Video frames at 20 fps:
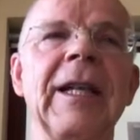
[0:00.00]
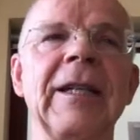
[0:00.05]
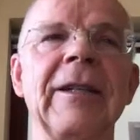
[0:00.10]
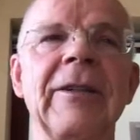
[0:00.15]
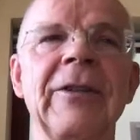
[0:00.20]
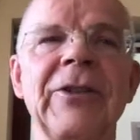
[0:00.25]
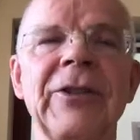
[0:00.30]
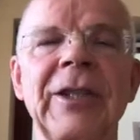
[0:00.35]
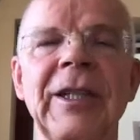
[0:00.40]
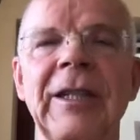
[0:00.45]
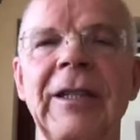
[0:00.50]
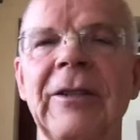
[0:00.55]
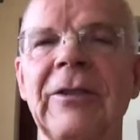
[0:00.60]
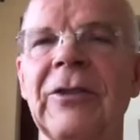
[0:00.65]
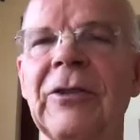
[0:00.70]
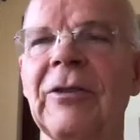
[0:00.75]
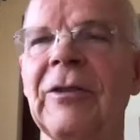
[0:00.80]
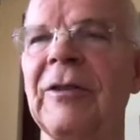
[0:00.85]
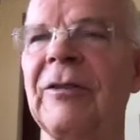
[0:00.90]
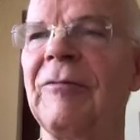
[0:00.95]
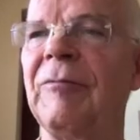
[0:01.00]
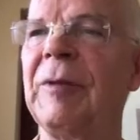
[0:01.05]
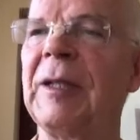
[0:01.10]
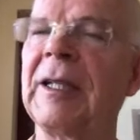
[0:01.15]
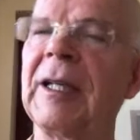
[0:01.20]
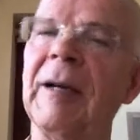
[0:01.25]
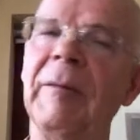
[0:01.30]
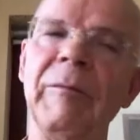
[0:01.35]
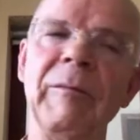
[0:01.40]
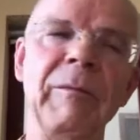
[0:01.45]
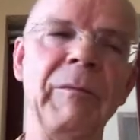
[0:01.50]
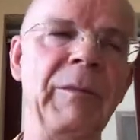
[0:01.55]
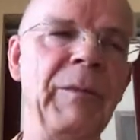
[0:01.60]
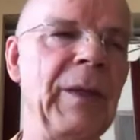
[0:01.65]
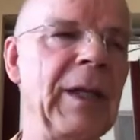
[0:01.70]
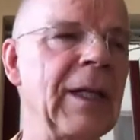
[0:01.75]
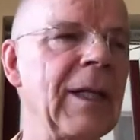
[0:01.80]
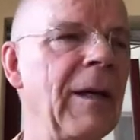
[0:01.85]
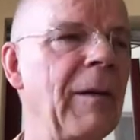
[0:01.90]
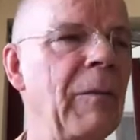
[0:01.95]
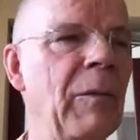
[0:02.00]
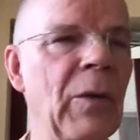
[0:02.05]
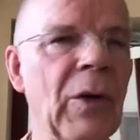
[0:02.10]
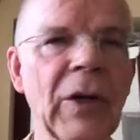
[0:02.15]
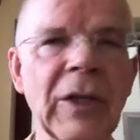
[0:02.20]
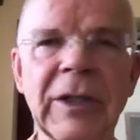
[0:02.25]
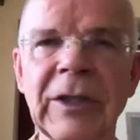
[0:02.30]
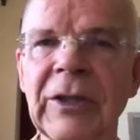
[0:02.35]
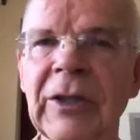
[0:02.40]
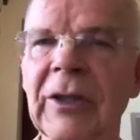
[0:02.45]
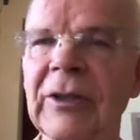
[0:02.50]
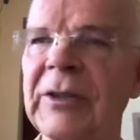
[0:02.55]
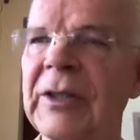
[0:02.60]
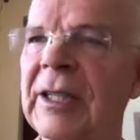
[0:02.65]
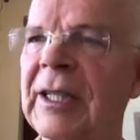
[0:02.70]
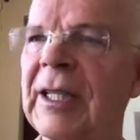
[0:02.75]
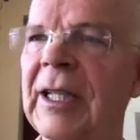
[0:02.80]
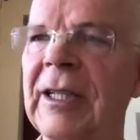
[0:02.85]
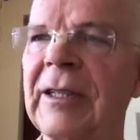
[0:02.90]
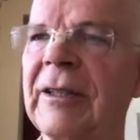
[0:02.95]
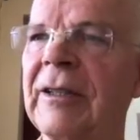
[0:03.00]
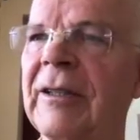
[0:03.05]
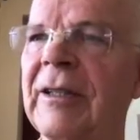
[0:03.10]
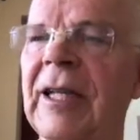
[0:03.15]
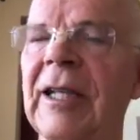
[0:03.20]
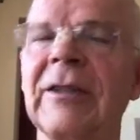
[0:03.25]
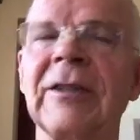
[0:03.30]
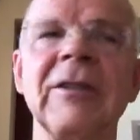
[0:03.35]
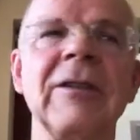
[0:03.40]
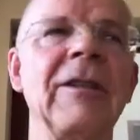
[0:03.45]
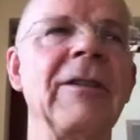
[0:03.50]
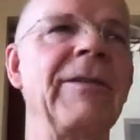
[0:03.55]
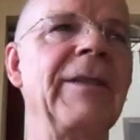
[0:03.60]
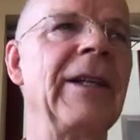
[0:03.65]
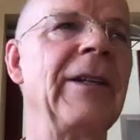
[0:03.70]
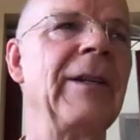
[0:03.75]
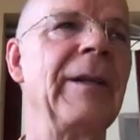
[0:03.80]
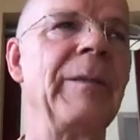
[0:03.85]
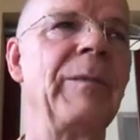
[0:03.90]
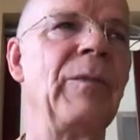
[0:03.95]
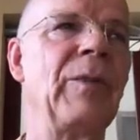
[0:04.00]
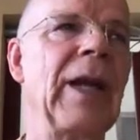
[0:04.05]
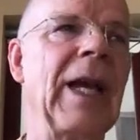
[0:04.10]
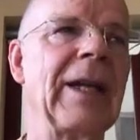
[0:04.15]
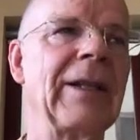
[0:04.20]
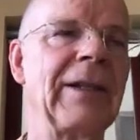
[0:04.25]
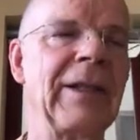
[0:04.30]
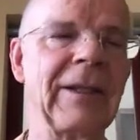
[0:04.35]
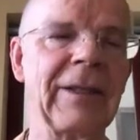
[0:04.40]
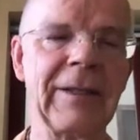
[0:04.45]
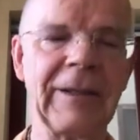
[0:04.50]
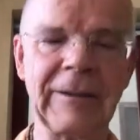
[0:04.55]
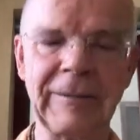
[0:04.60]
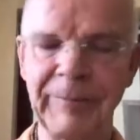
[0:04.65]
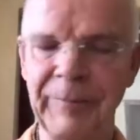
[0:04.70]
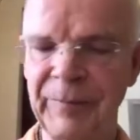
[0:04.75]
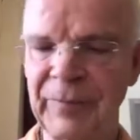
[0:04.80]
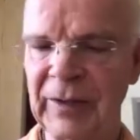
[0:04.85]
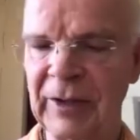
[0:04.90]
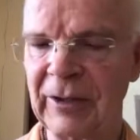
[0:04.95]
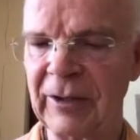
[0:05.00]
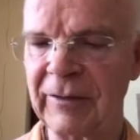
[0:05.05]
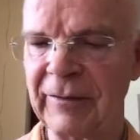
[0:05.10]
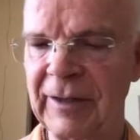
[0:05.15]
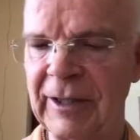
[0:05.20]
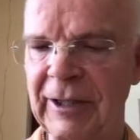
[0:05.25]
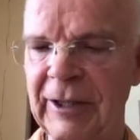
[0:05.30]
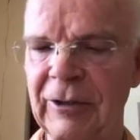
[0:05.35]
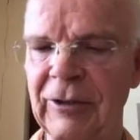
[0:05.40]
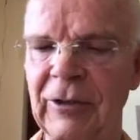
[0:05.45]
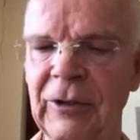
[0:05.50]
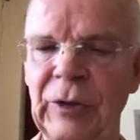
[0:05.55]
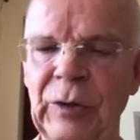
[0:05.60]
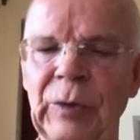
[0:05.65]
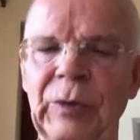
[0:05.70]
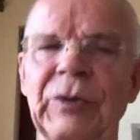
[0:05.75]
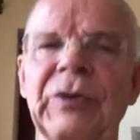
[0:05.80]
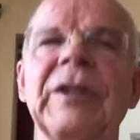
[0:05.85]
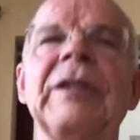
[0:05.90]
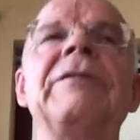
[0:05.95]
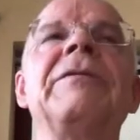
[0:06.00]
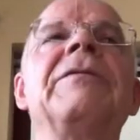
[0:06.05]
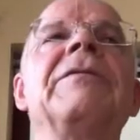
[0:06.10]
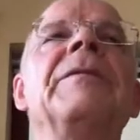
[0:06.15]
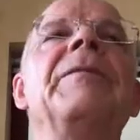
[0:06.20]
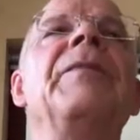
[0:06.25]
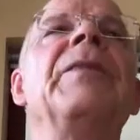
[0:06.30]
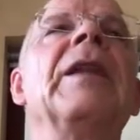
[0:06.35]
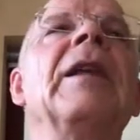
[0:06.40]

energy, so if we become more intoxicated, that's not very practical, not very conducive.